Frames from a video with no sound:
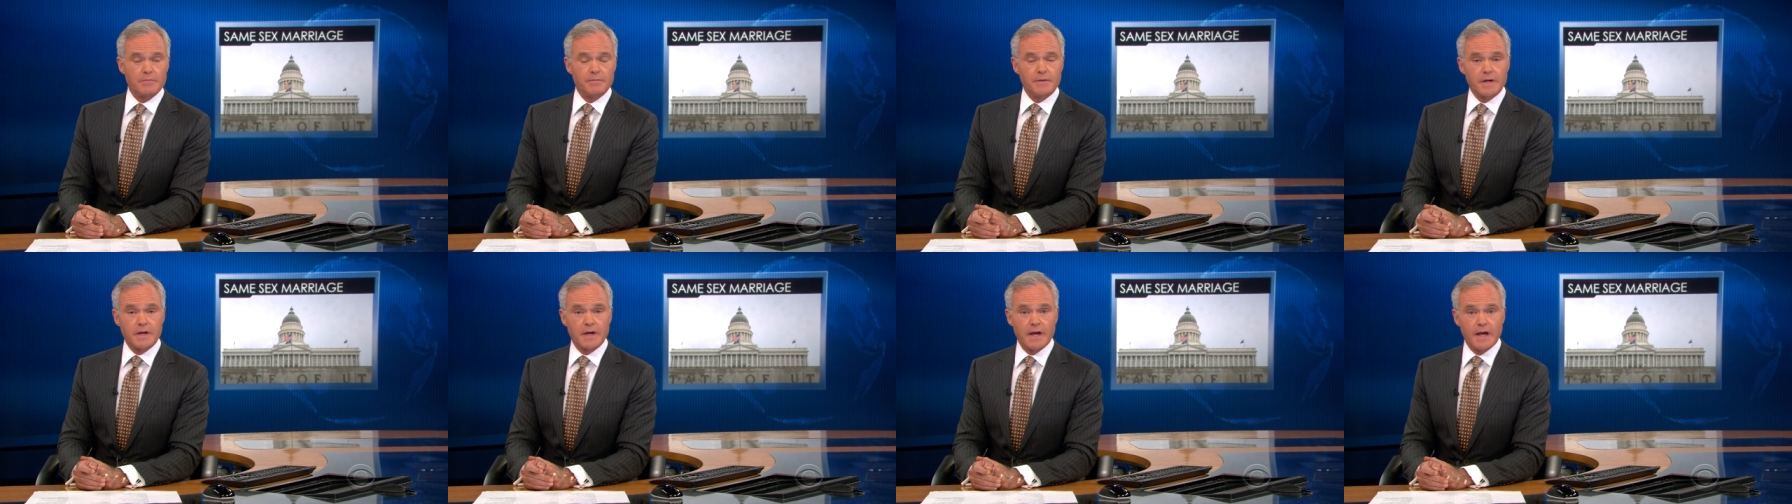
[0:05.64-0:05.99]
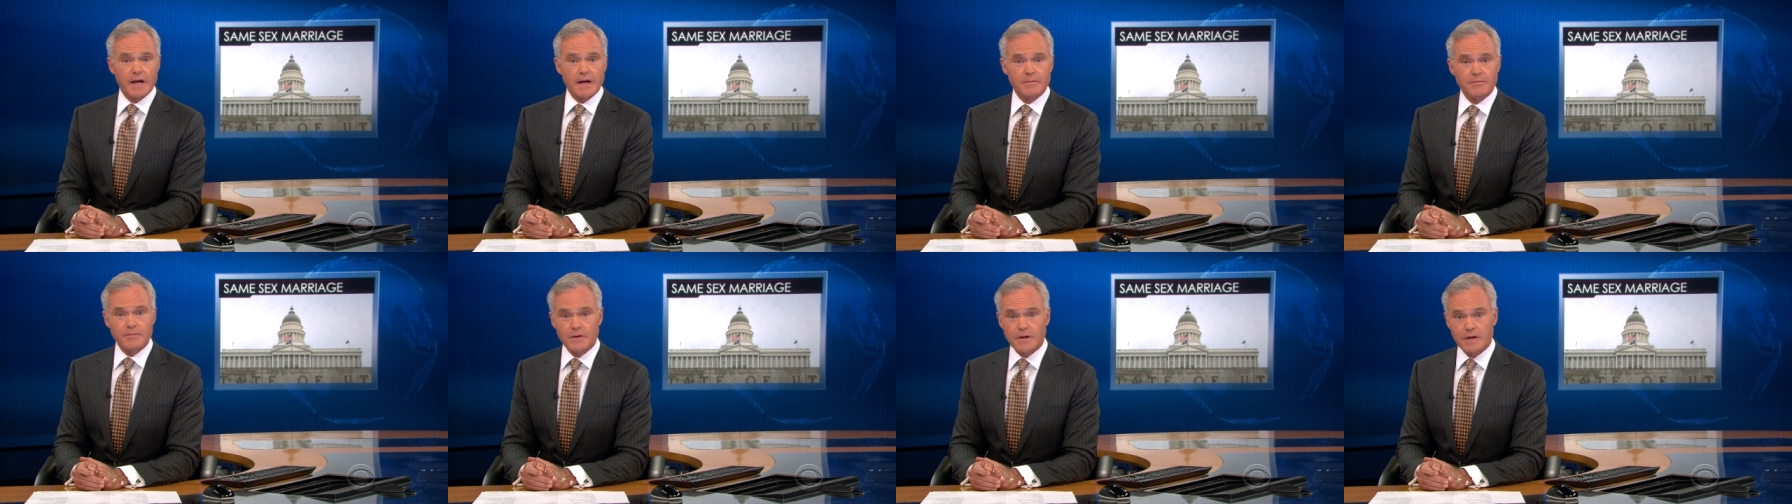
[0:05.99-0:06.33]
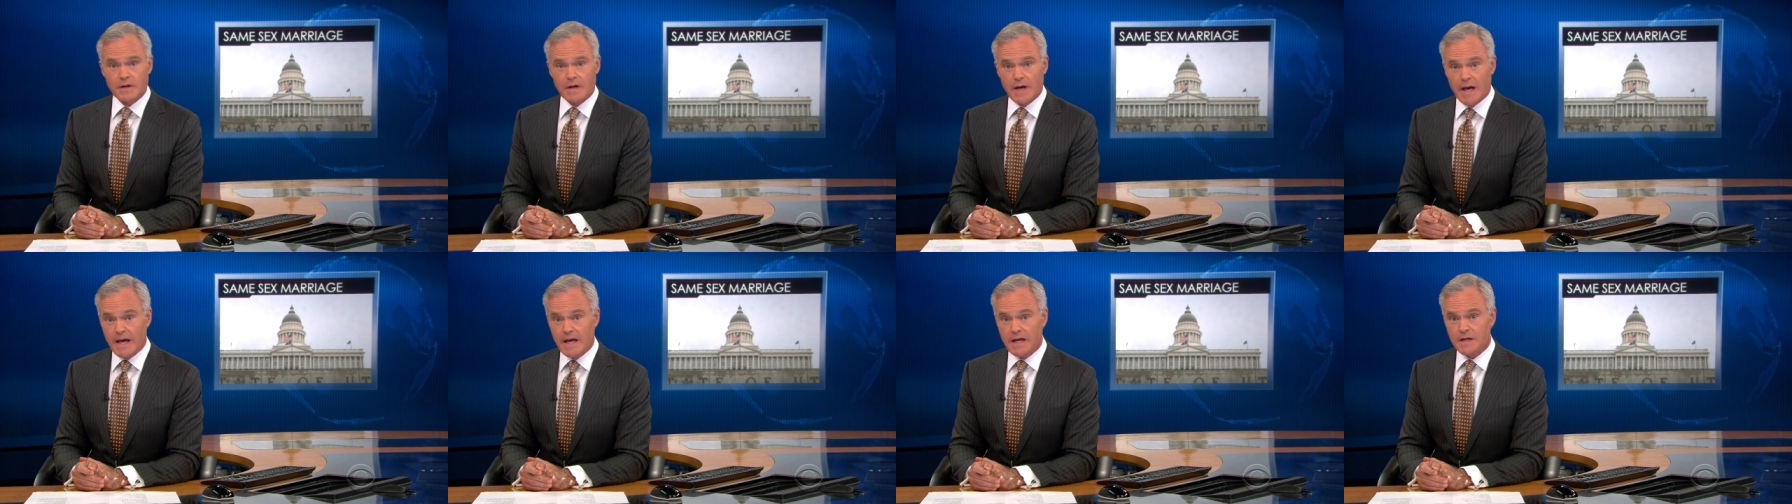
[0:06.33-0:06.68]
became
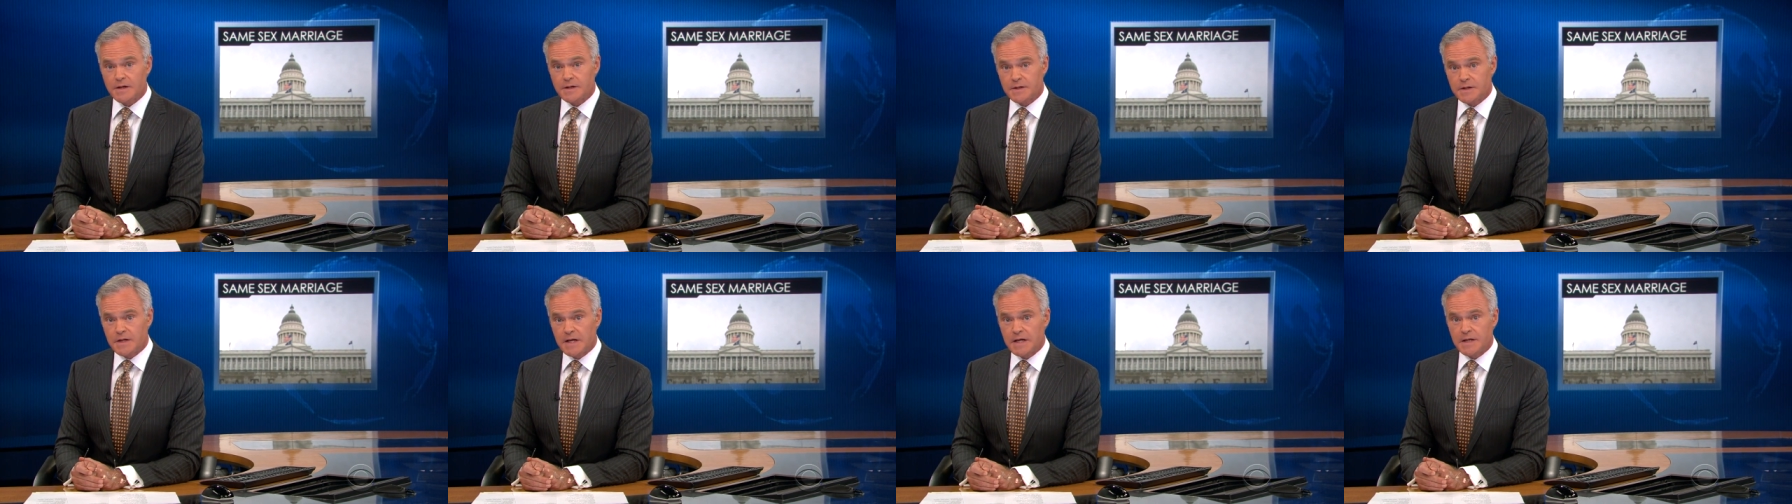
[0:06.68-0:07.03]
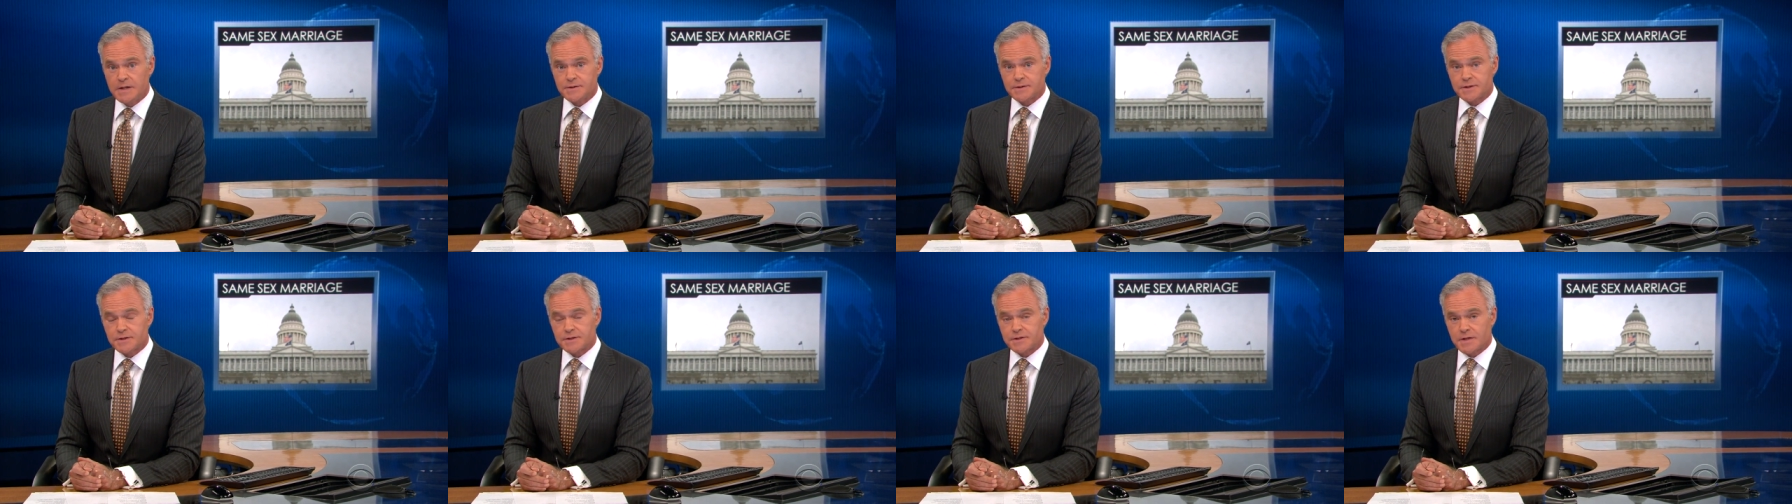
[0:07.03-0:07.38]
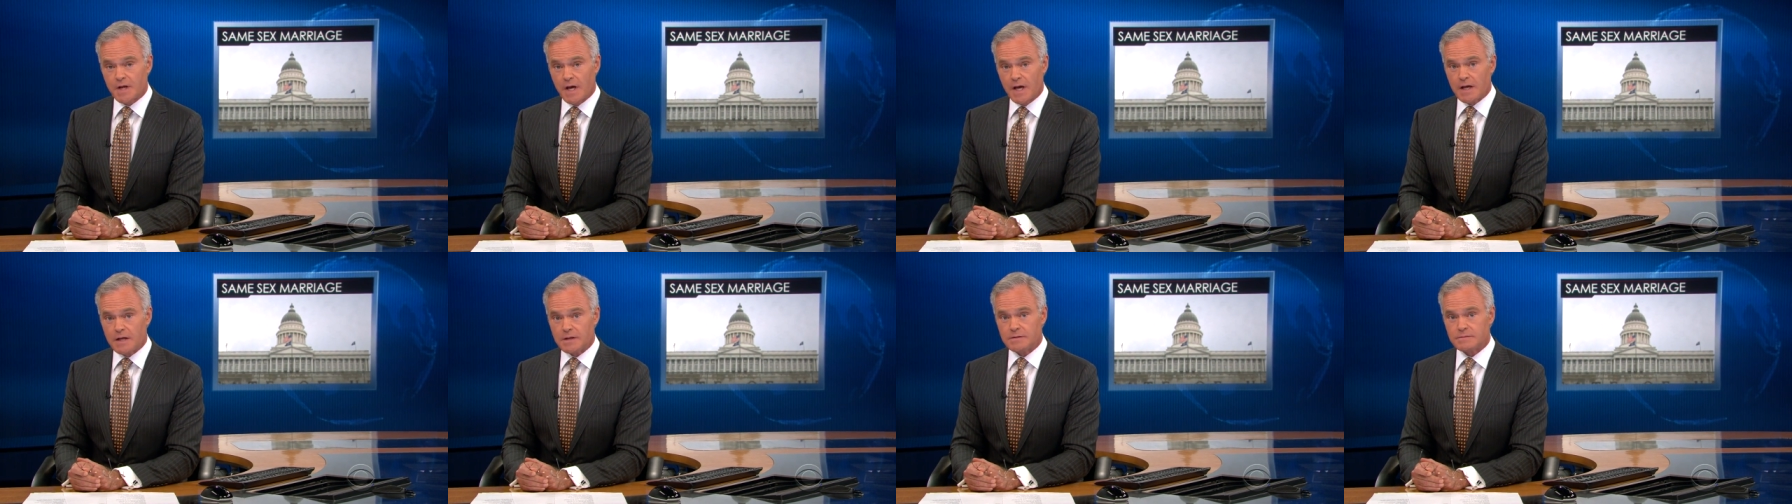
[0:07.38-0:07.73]
the 18th
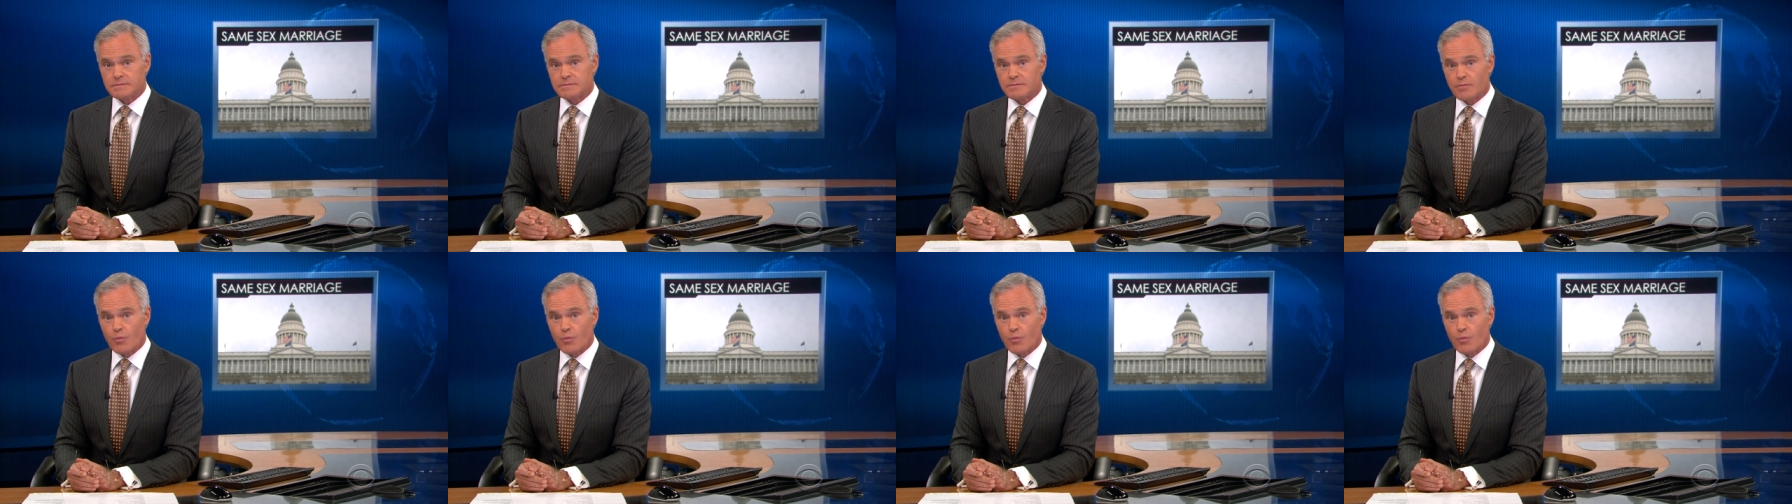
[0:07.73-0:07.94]
state